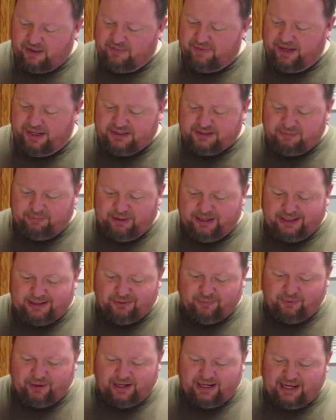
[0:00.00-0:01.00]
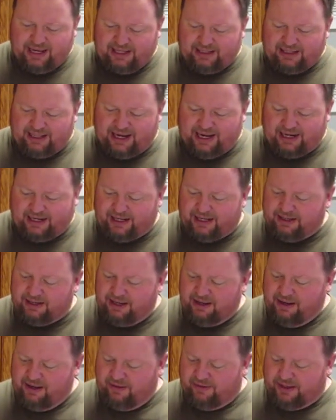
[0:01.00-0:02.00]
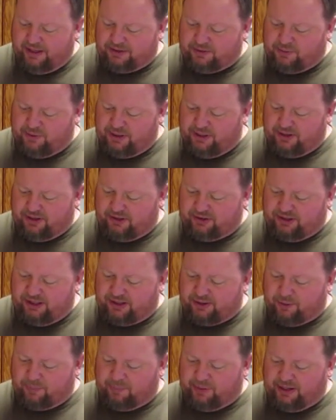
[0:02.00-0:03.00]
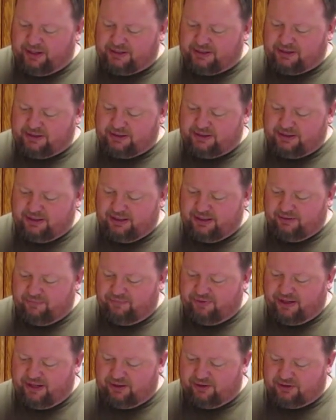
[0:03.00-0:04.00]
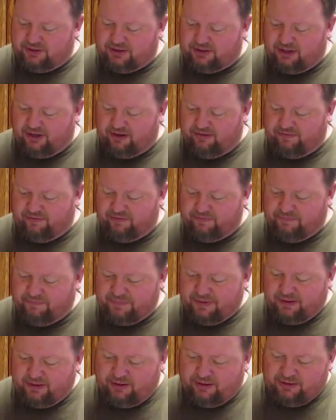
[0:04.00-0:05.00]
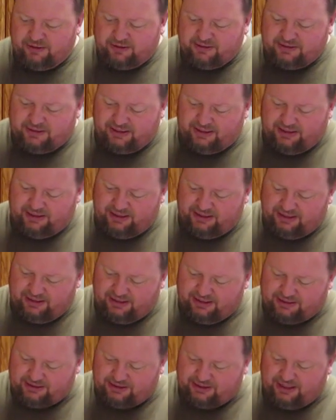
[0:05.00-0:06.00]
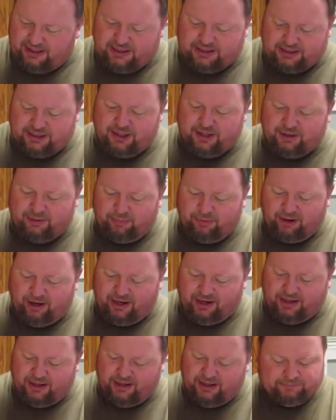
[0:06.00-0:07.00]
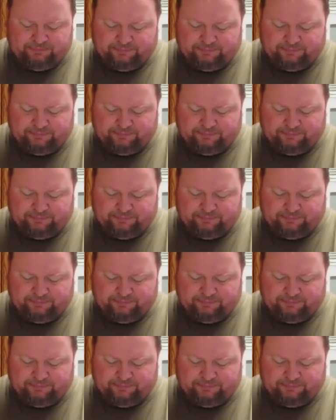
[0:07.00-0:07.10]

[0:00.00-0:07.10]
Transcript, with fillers: That's about the way I like it. That's one of the thicker pieces. The thinner stuff, see, it's, it's gonna break.